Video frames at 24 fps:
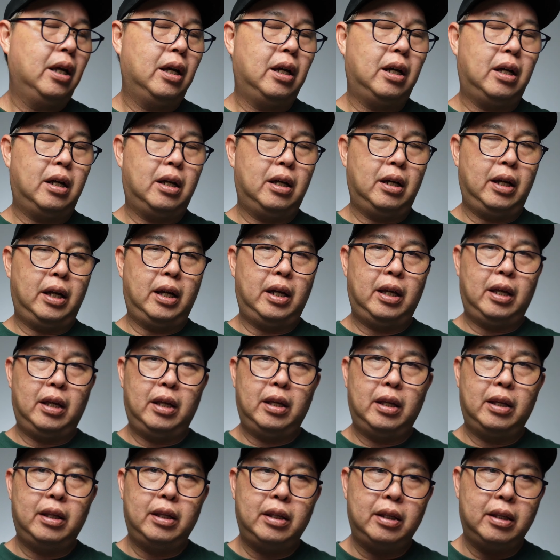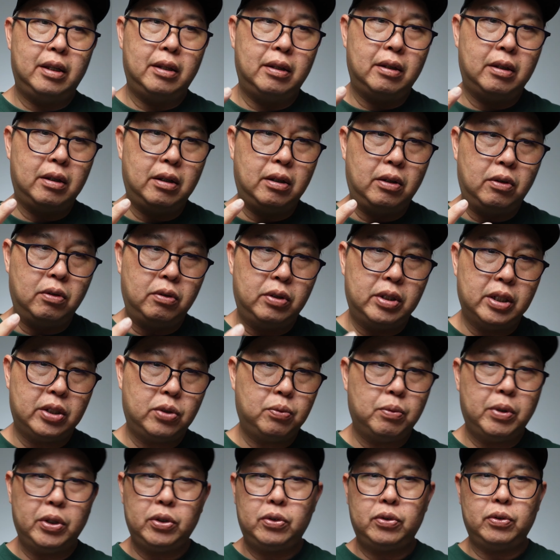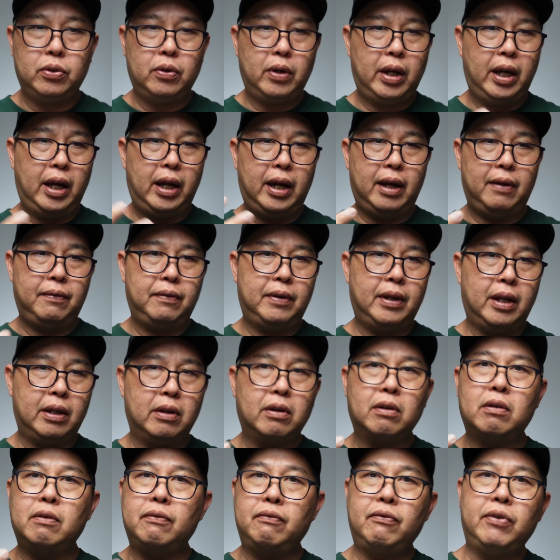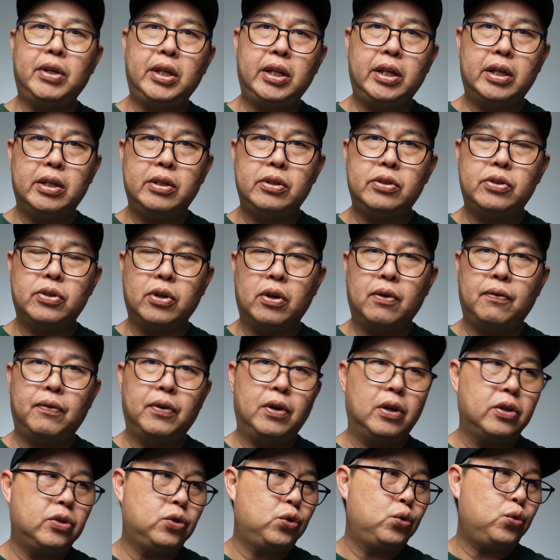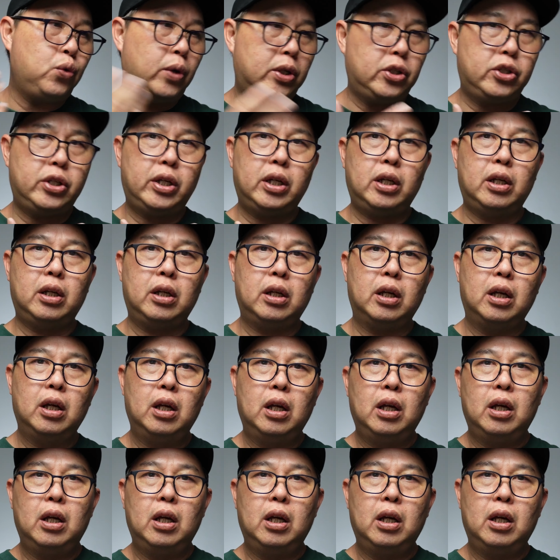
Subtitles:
and you just want to have that convenience of switching